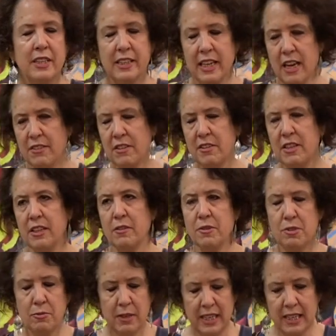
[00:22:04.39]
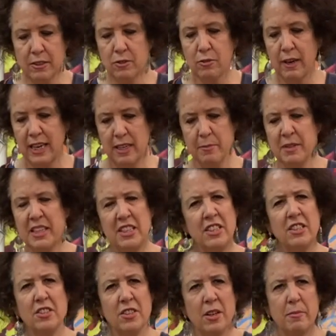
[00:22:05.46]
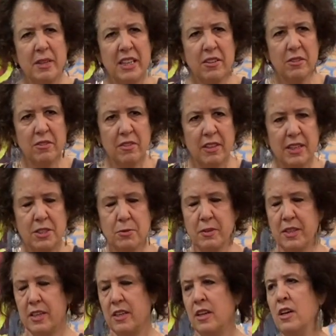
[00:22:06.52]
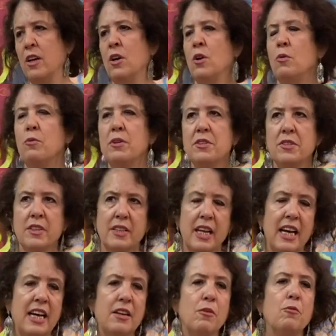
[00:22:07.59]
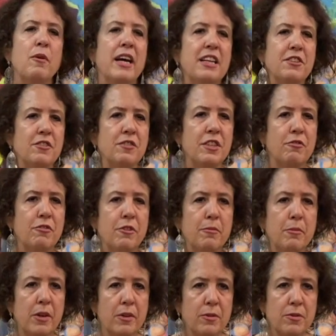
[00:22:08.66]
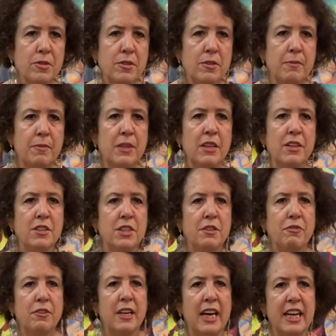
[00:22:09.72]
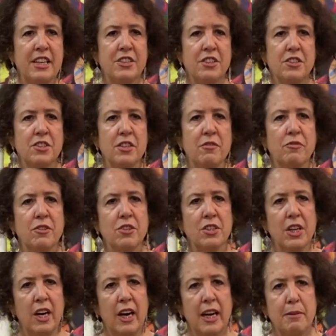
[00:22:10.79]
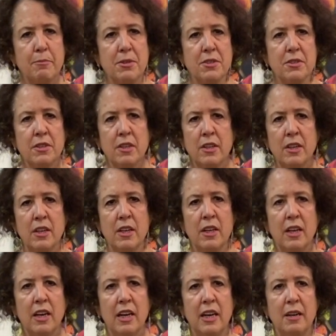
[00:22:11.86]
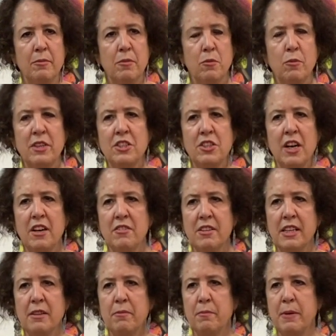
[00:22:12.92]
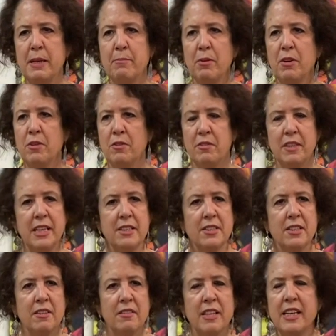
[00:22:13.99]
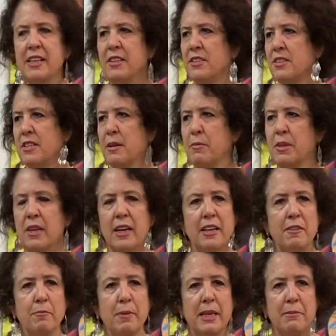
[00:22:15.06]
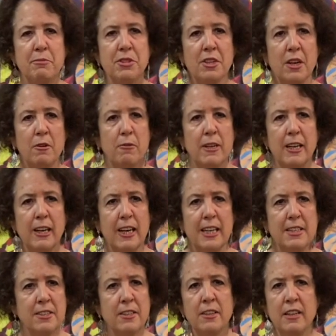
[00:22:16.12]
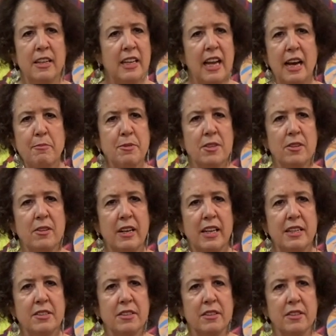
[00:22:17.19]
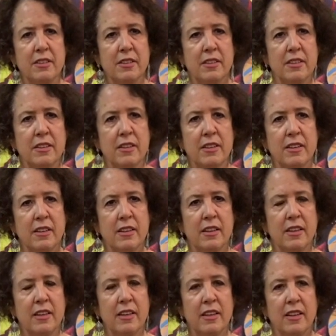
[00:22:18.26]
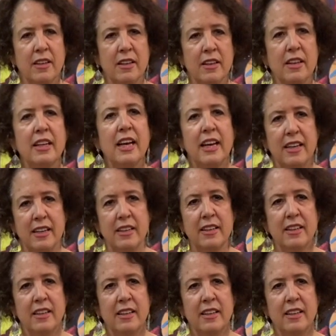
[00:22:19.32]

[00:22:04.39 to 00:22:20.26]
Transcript: The other thing that was really great, I mean, they did so many good things with it, was that they had a range of different models, different ages, different types. That's right. Um, which I think people who thinks it, think it's some kind of peep show realise absolutely isn't. That's right. Now it's fantastic. Yeah.